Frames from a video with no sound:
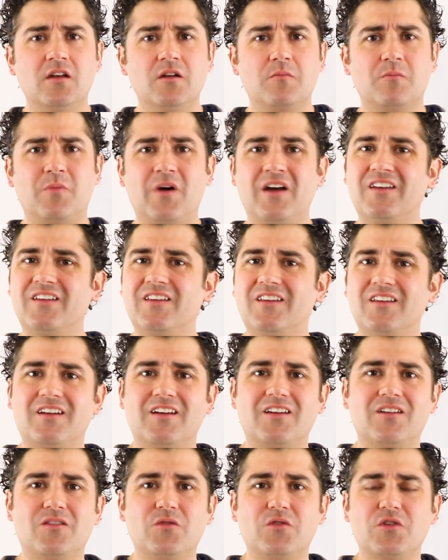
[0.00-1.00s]
But
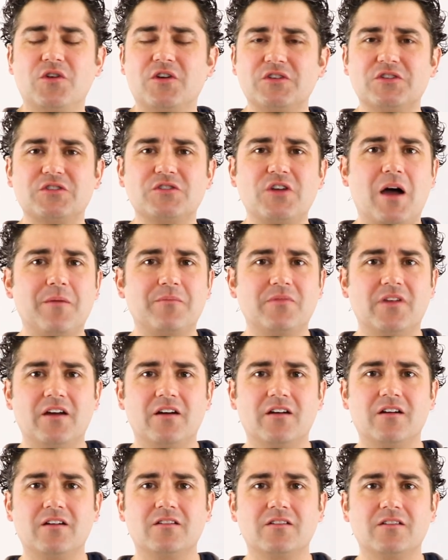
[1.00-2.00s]
you're going to stop
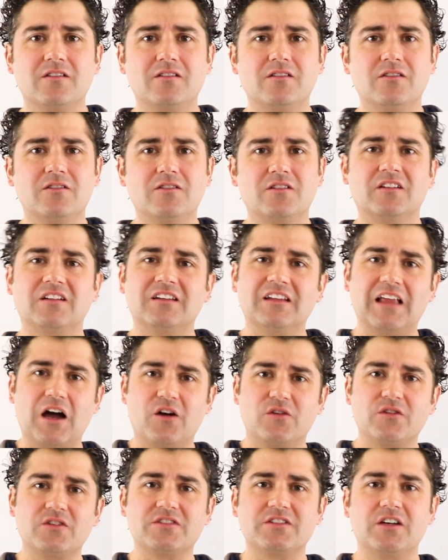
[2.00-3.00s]
there? You're going to
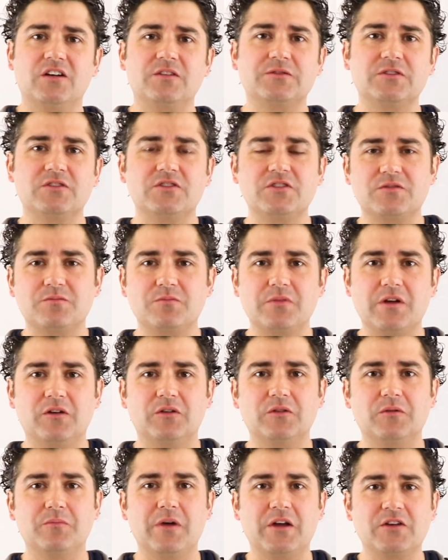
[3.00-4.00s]
allow yourself to just be
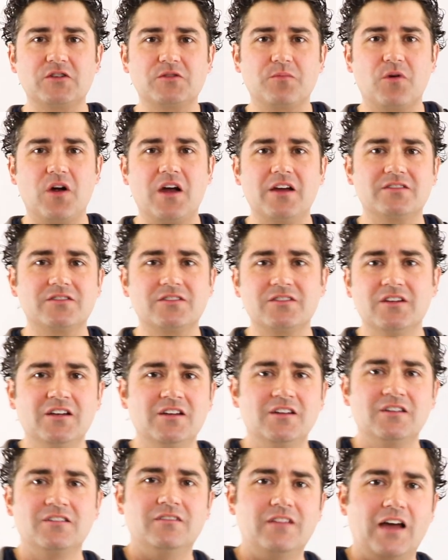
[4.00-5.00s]
able to bench press
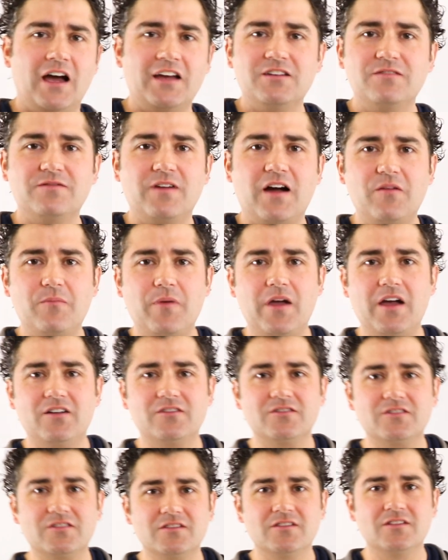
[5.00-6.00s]
95
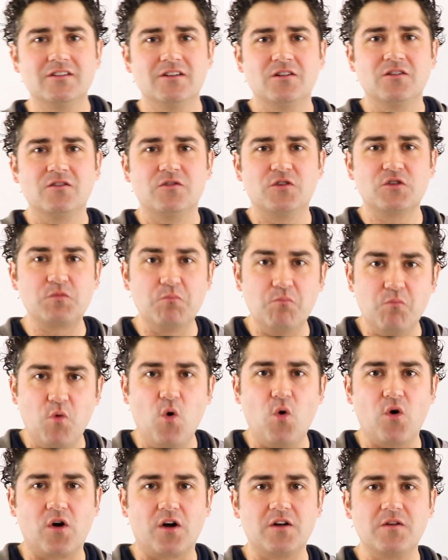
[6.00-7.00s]
pounds? There's
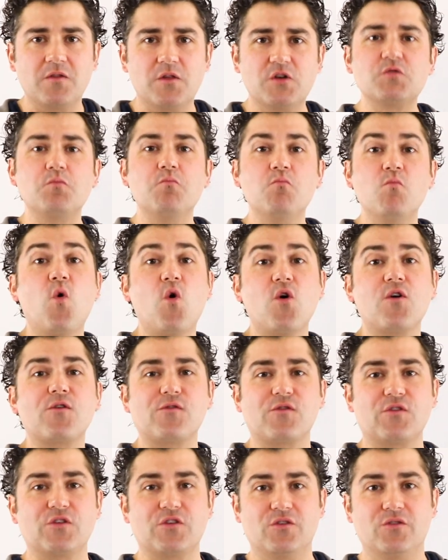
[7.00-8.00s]
more. There's more
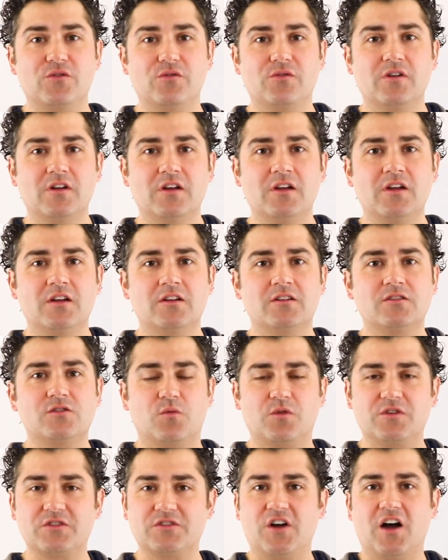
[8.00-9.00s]
for you. So
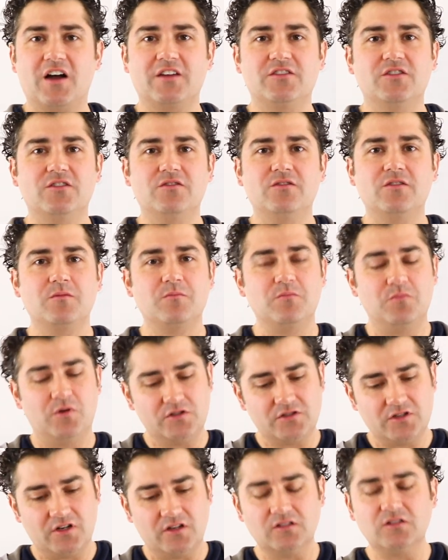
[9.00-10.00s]
what does God do?
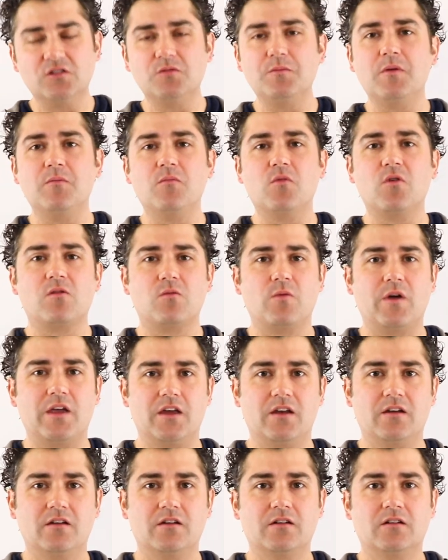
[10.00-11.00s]
Puts on a little bit more weight,
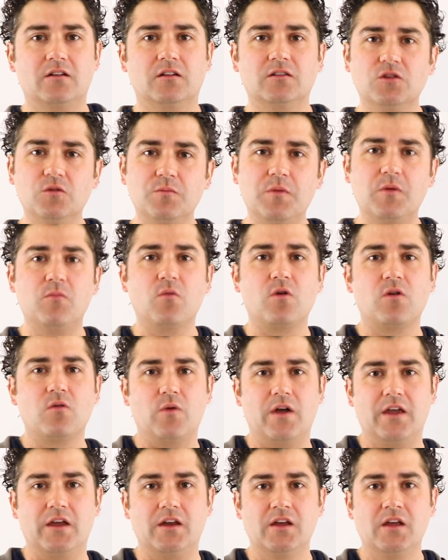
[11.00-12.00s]
a little bit more
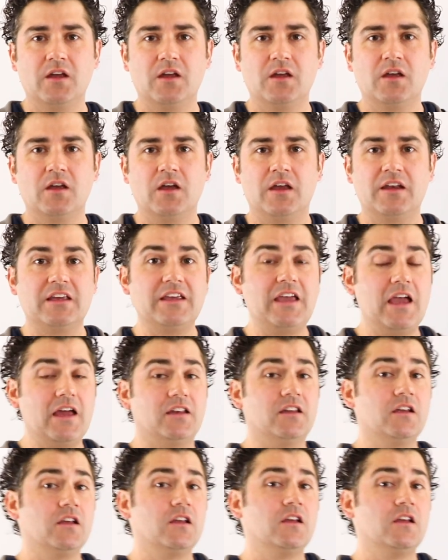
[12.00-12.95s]
weight. And again,